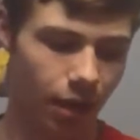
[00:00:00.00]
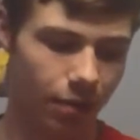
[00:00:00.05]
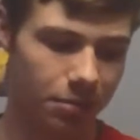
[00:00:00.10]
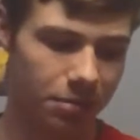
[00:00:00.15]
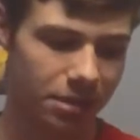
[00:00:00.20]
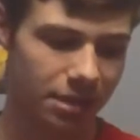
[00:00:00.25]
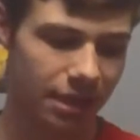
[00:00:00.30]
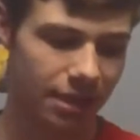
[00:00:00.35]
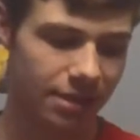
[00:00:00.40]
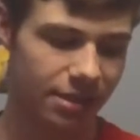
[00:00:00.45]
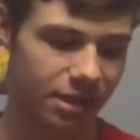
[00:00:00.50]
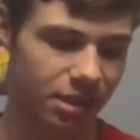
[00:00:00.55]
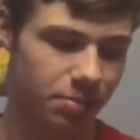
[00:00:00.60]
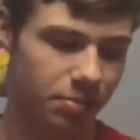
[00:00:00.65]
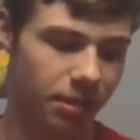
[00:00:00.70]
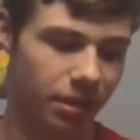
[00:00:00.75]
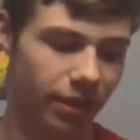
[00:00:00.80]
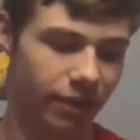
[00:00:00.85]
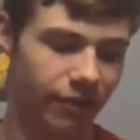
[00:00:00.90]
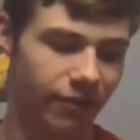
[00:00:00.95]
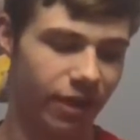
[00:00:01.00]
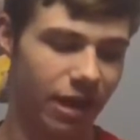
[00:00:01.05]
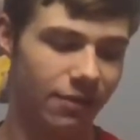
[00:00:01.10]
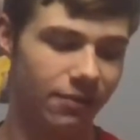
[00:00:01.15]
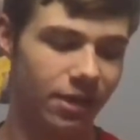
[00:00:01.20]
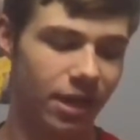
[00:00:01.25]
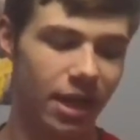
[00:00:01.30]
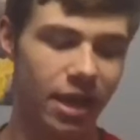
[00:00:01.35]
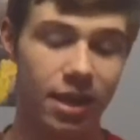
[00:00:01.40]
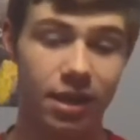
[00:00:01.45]
Besides this being a 5
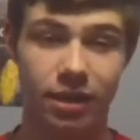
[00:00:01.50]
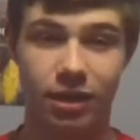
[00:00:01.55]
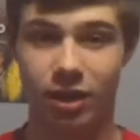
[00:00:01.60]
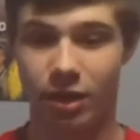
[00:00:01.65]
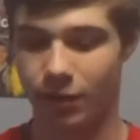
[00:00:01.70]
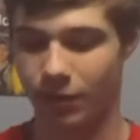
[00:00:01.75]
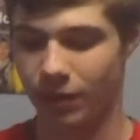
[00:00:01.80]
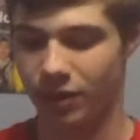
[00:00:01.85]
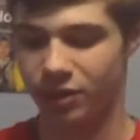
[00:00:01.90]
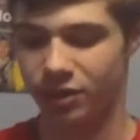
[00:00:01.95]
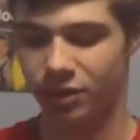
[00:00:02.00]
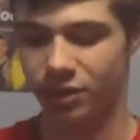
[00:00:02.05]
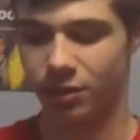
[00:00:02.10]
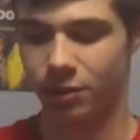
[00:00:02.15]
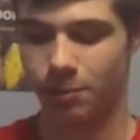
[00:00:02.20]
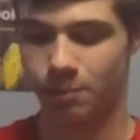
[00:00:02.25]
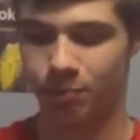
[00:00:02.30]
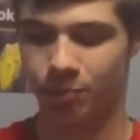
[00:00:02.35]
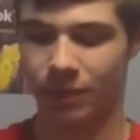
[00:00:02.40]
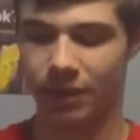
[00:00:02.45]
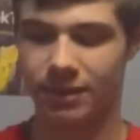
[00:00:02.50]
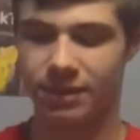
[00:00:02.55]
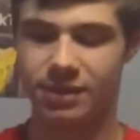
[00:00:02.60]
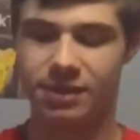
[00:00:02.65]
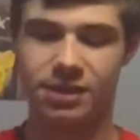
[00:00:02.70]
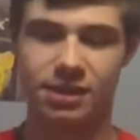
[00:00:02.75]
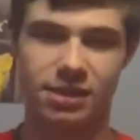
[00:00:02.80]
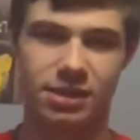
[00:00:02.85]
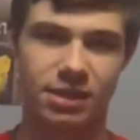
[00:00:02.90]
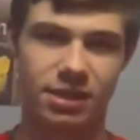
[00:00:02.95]
to 8 gear ratio,
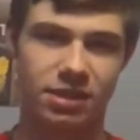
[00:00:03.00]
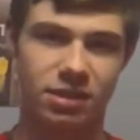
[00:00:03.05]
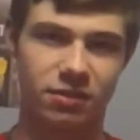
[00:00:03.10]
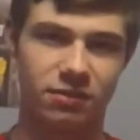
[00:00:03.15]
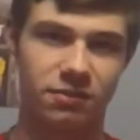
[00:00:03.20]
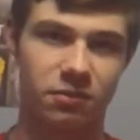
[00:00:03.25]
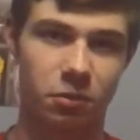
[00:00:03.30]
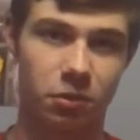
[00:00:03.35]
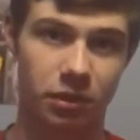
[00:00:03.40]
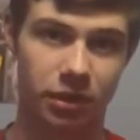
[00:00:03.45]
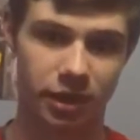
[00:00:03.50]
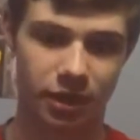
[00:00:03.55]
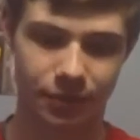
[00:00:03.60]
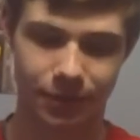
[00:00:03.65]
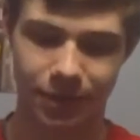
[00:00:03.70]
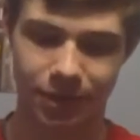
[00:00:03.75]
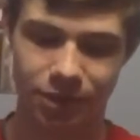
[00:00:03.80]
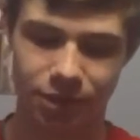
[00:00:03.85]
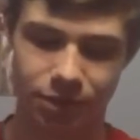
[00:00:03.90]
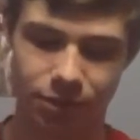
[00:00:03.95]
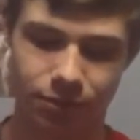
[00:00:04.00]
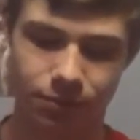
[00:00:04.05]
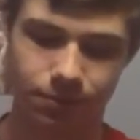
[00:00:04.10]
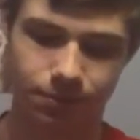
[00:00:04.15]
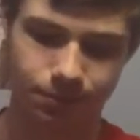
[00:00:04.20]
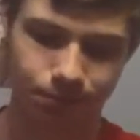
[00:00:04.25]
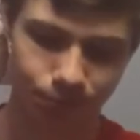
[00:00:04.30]
this is a 6 to 4 gear ratio.